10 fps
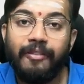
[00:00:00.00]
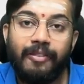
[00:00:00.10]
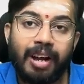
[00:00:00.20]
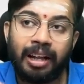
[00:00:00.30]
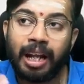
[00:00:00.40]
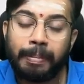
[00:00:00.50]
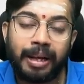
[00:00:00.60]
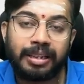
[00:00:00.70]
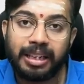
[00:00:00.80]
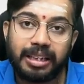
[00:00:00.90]
For other
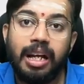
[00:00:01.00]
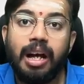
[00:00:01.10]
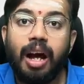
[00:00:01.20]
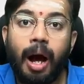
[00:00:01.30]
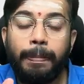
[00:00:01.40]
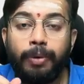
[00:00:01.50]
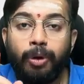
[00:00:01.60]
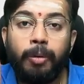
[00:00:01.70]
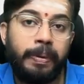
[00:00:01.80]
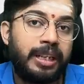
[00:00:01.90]
persons, up to
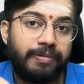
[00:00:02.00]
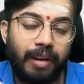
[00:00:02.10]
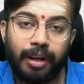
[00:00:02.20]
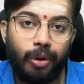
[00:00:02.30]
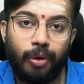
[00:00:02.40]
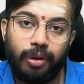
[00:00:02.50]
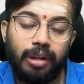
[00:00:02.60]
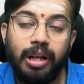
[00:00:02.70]
rupees 1 crore.